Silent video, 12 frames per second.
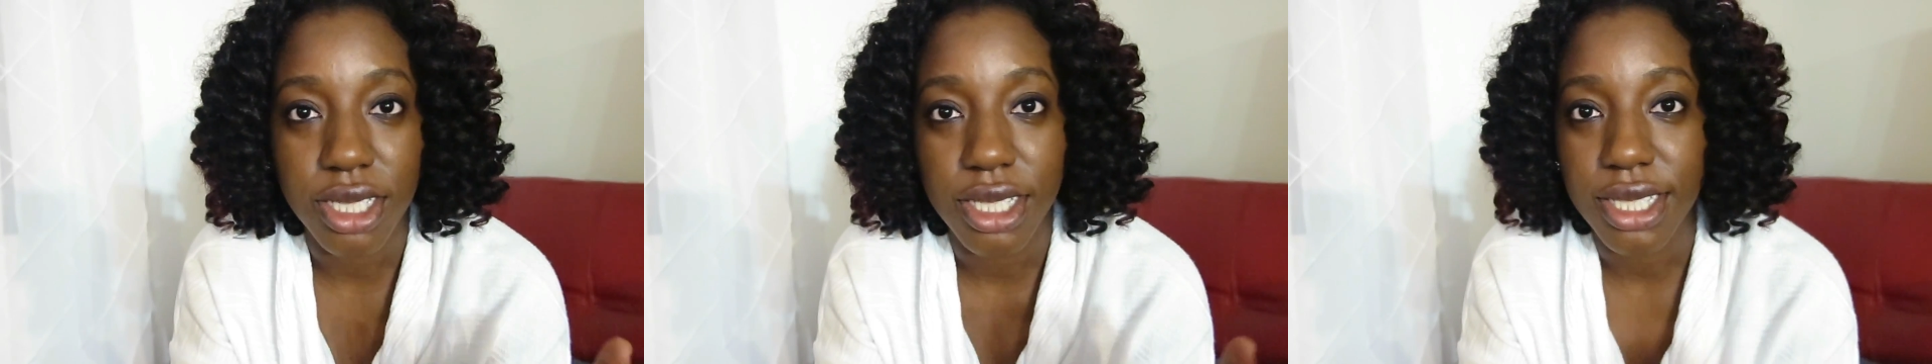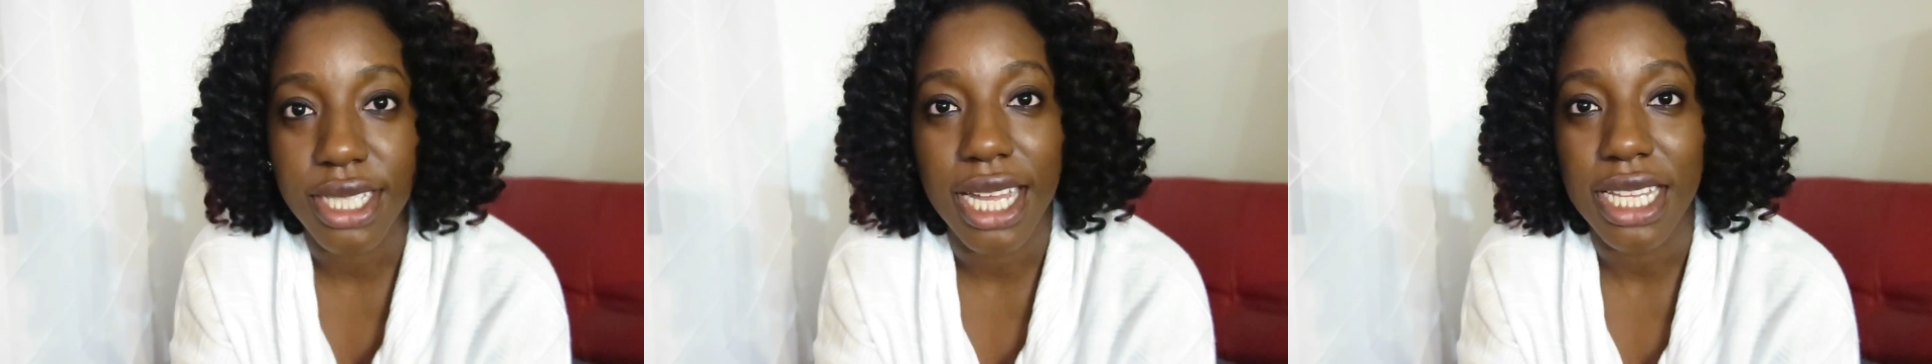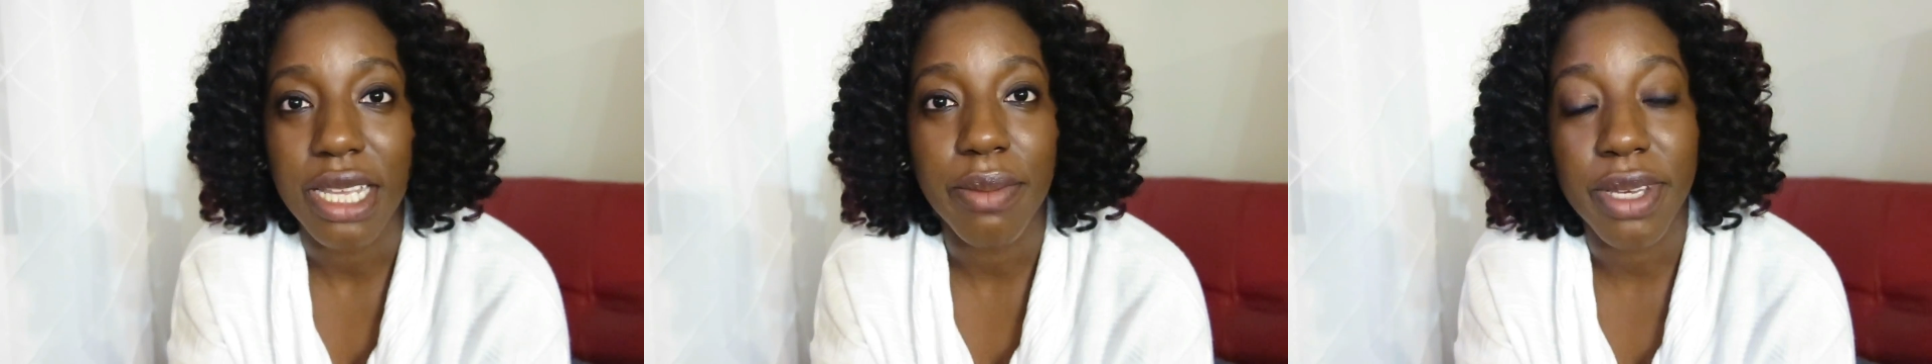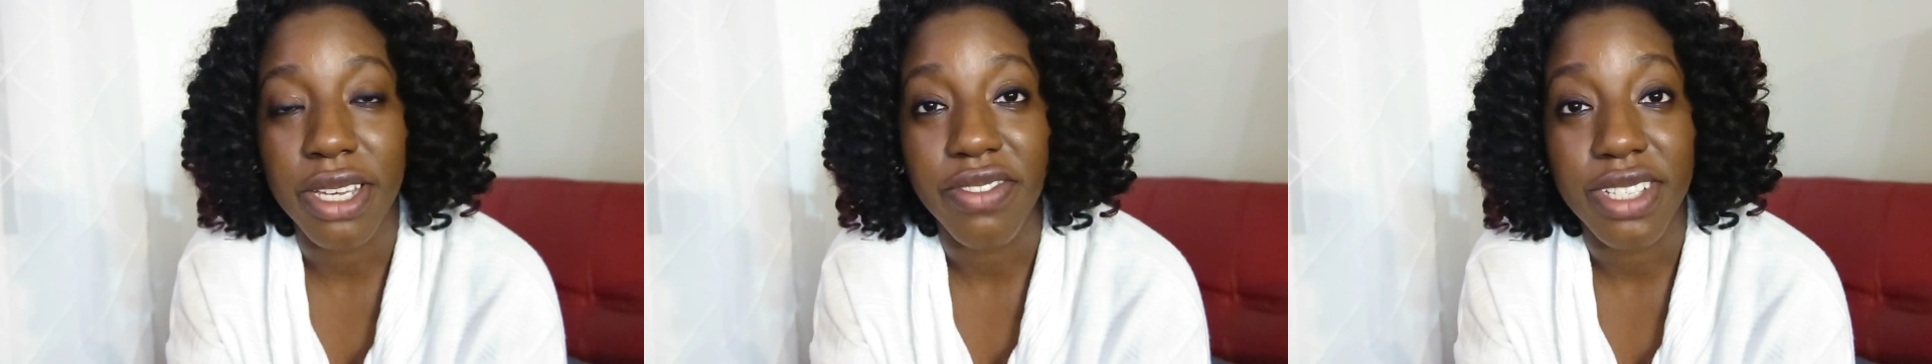It's not
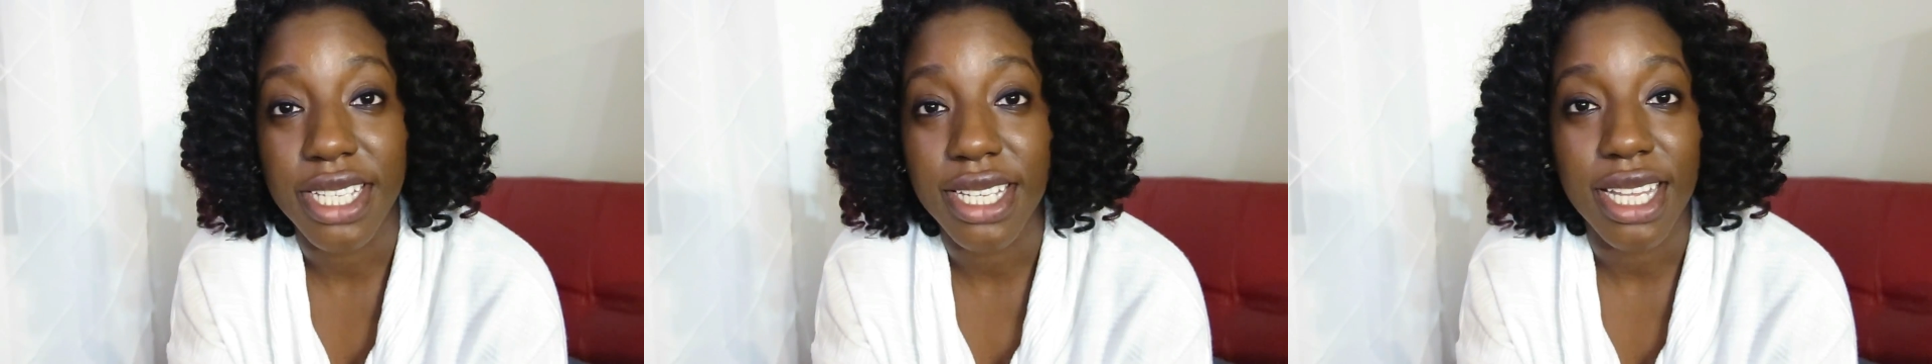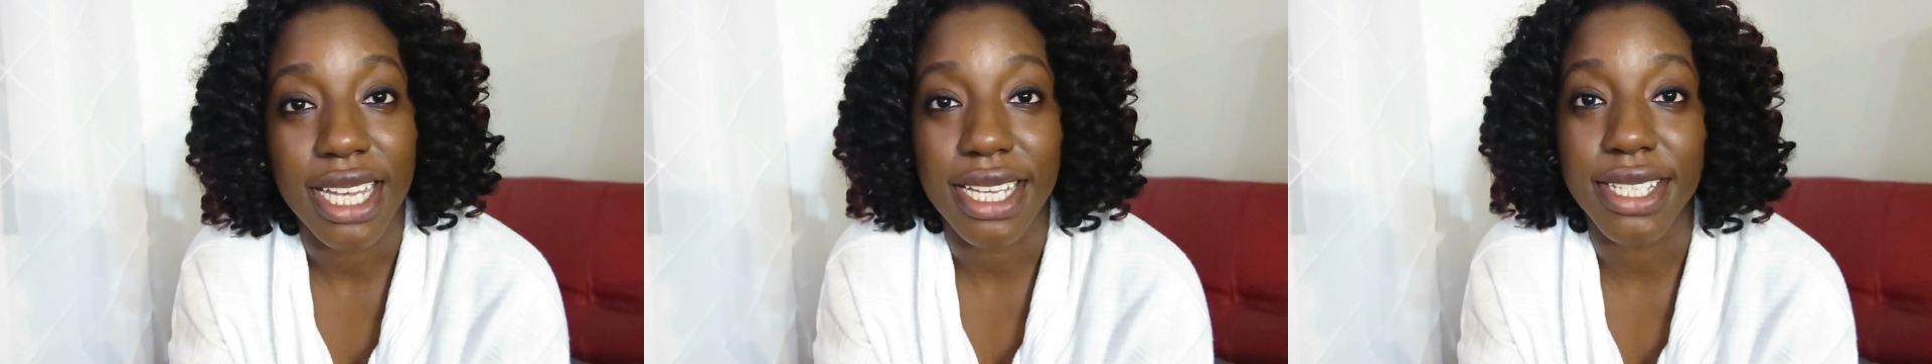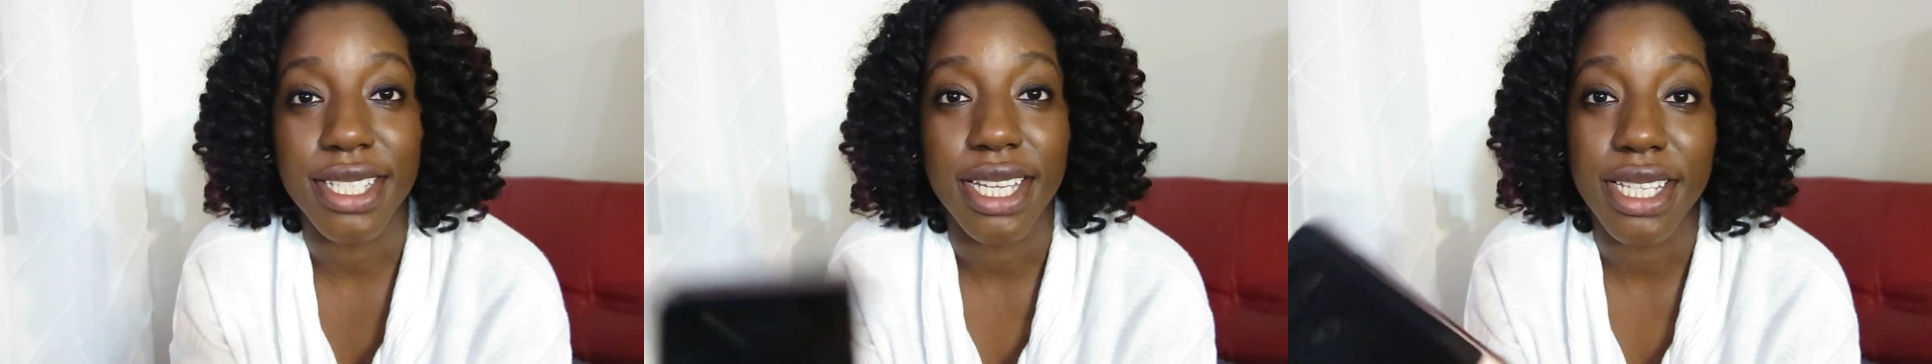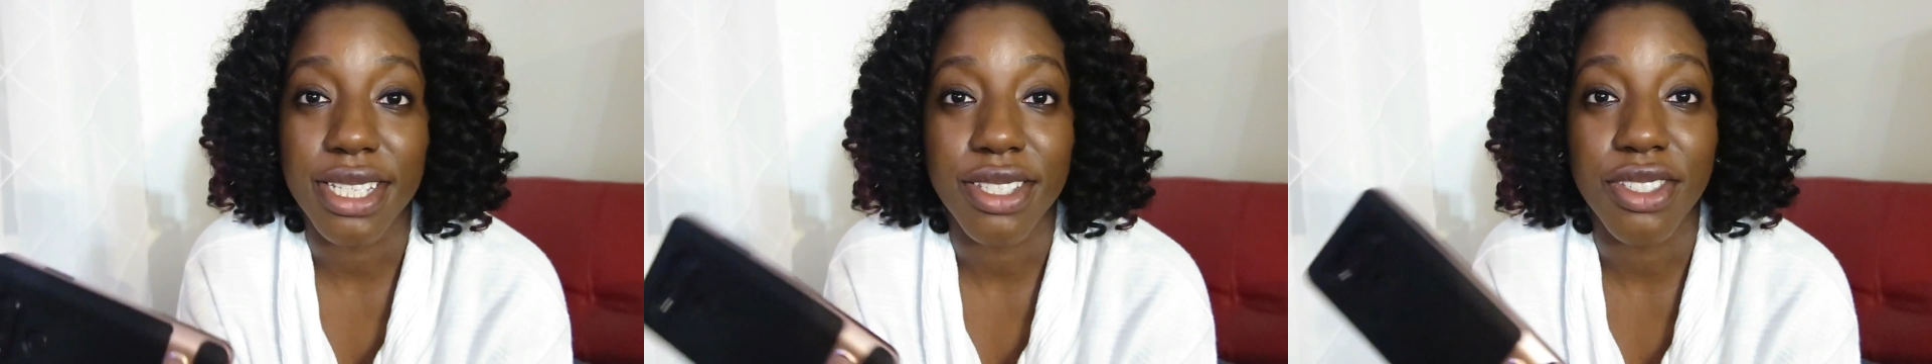that big of a deal. Like I
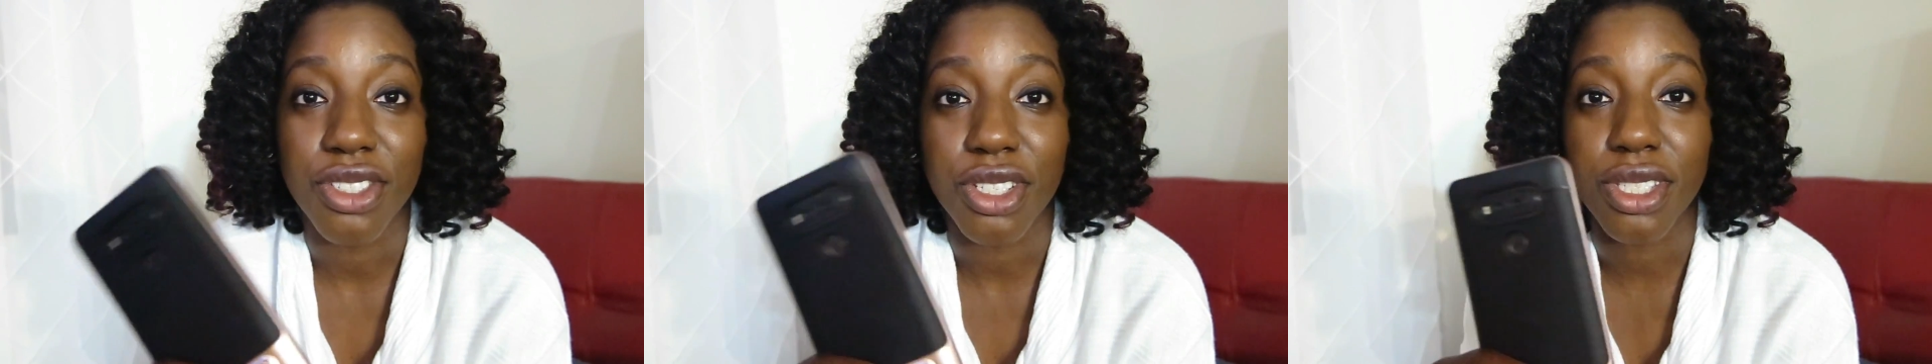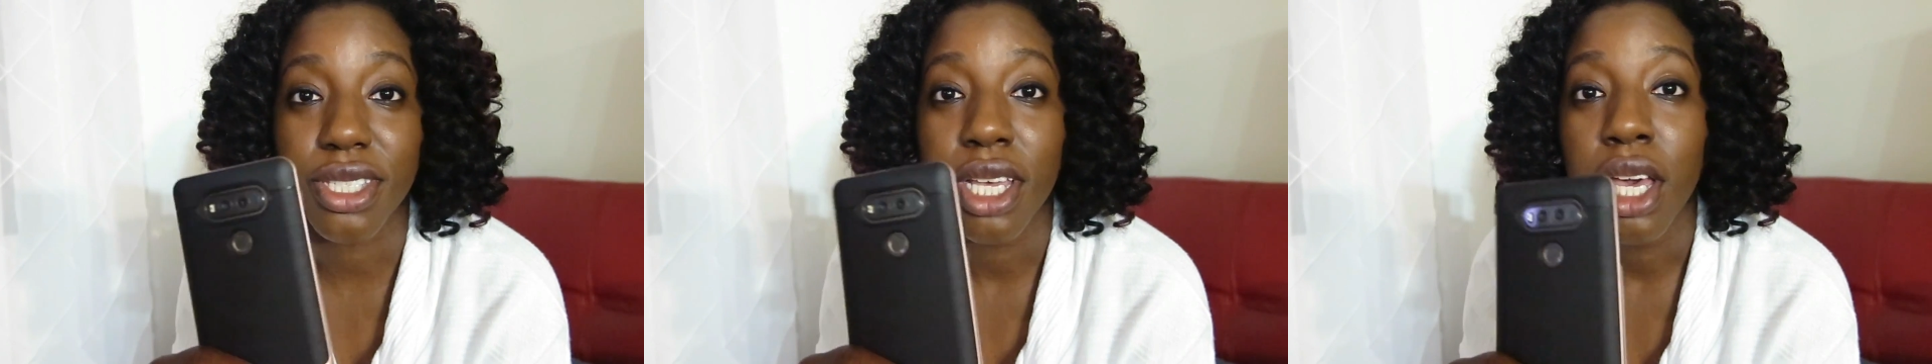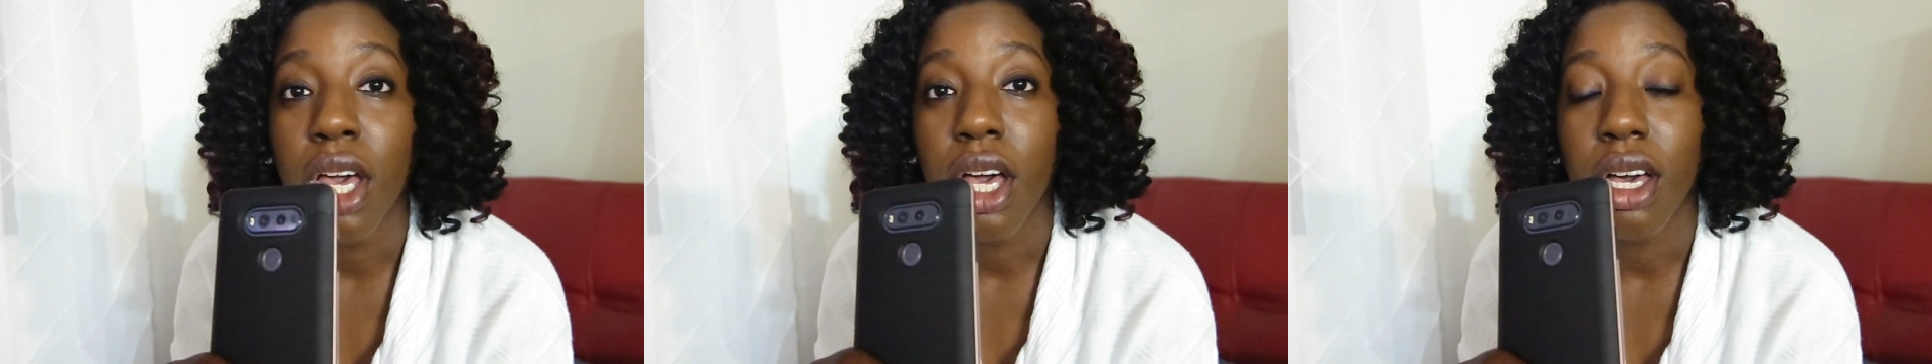said, this is just